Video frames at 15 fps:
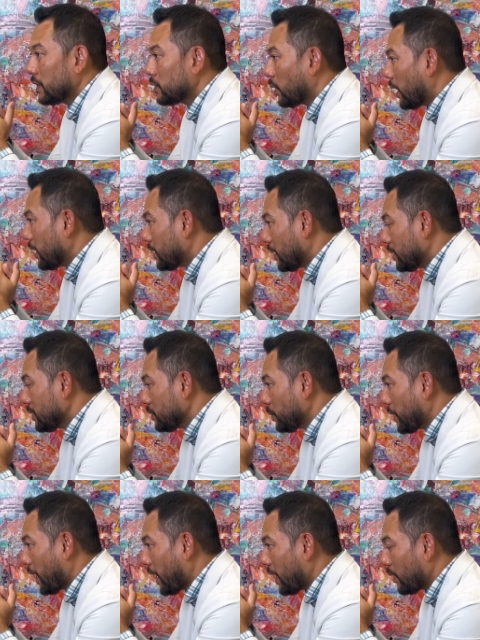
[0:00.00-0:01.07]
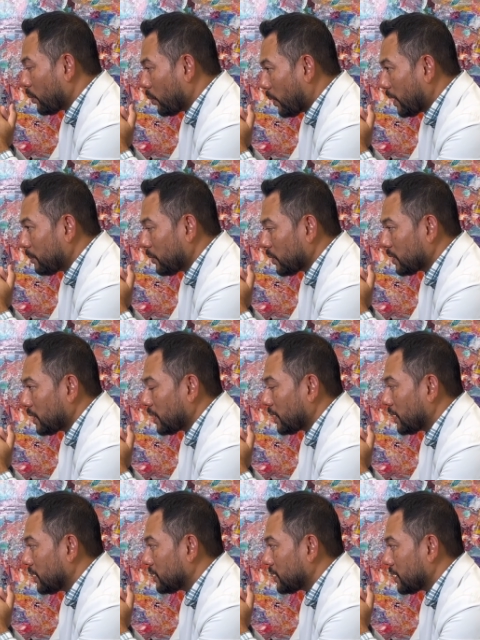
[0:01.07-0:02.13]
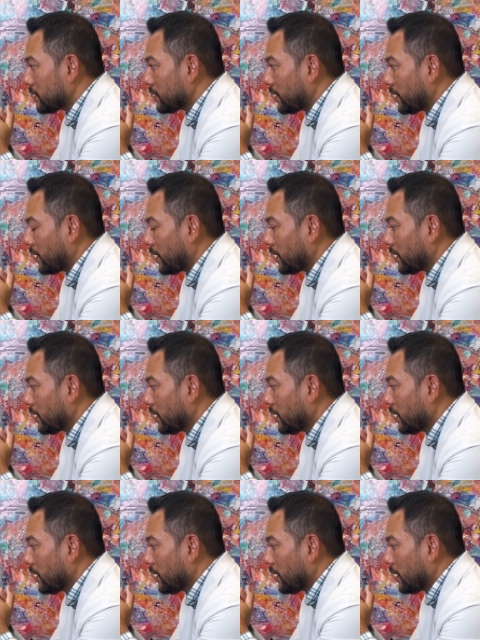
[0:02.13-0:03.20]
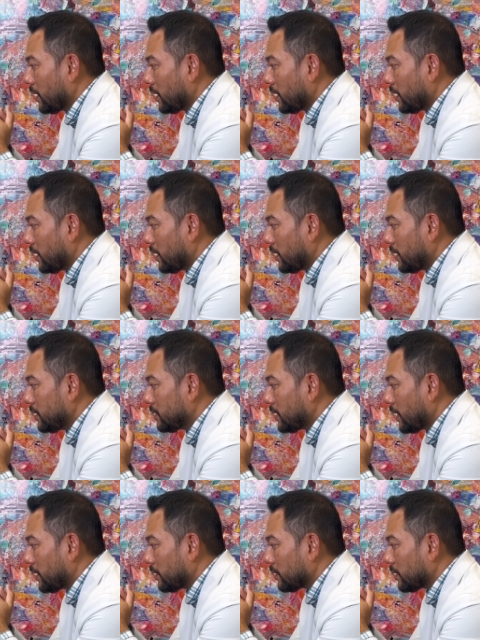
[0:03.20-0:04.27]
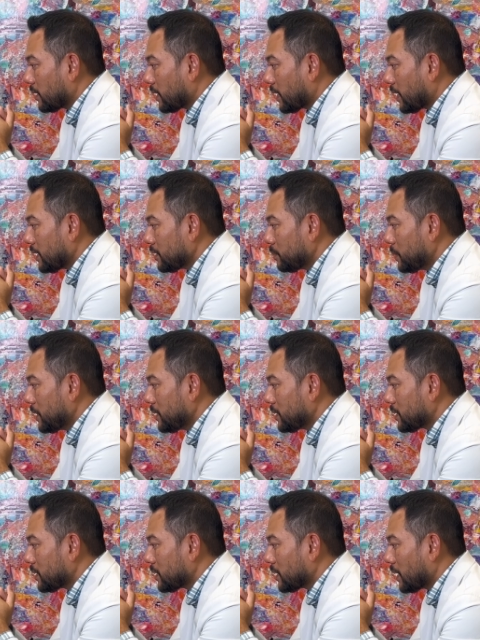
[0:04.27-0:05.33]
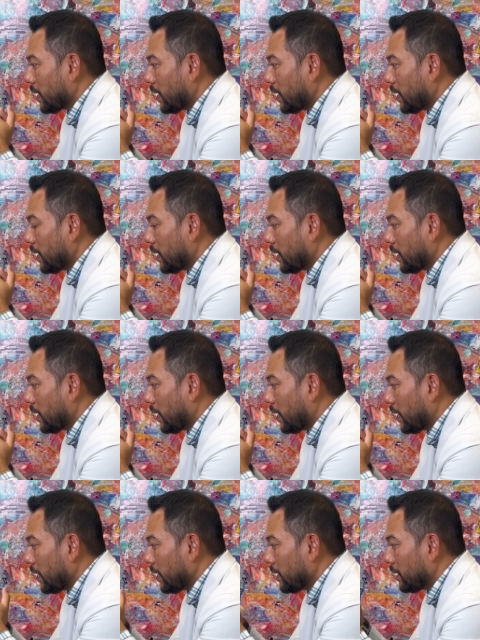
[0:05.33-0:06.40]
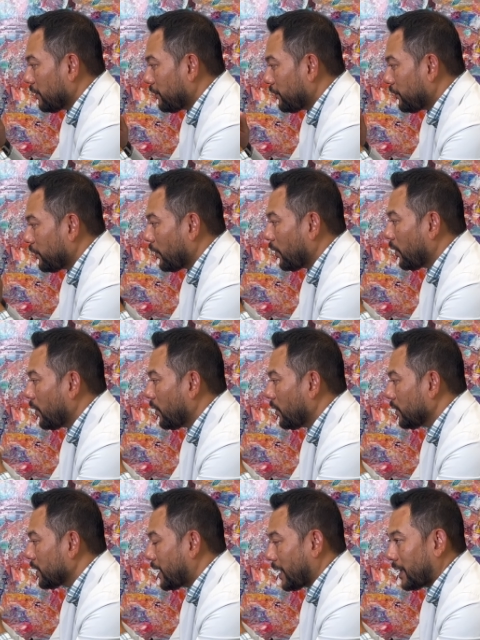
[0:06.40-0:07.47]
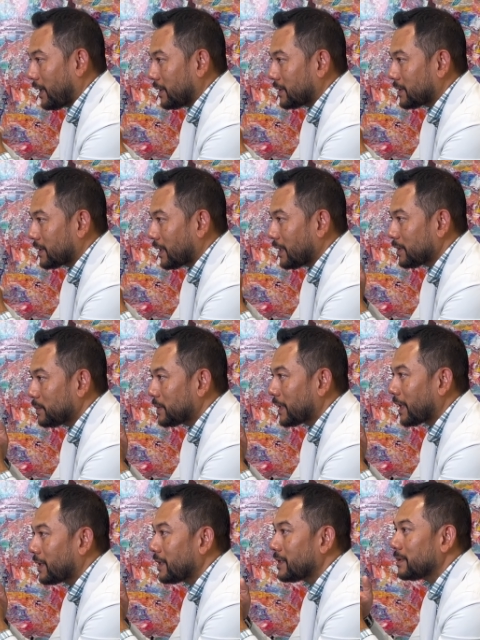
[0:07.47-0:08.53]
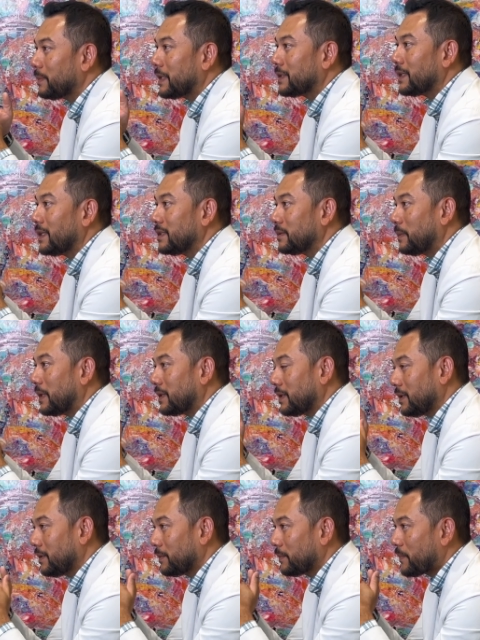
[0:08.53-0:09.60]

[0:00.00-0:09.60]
So I just want to add one more thing, Asri, right? Yes. Is that customers, in the 4 decades, customers are getting smarter and smarter.